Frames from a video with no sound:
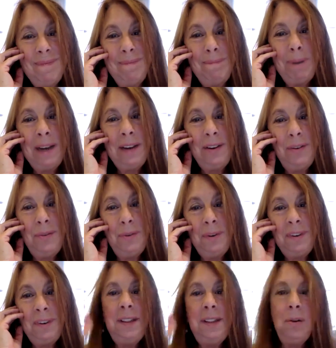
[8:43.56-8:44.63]
But you will
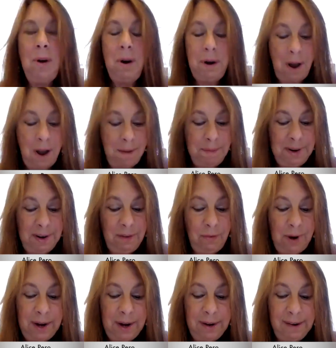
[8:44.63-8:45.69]
see there are common
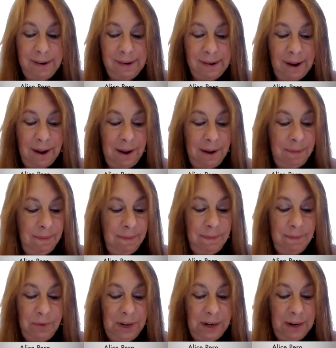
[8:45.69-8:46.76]
threads.
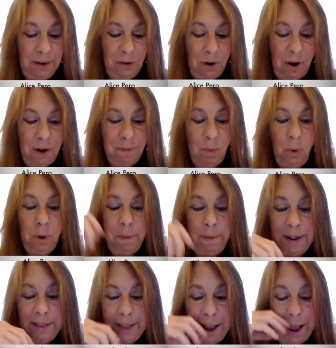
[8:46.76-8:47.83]
We can talk more
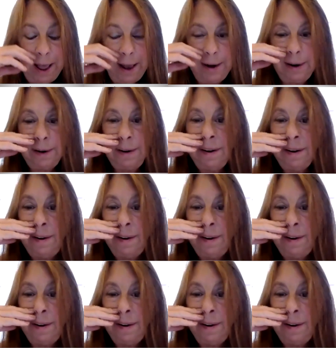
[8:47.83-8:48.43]
about that, and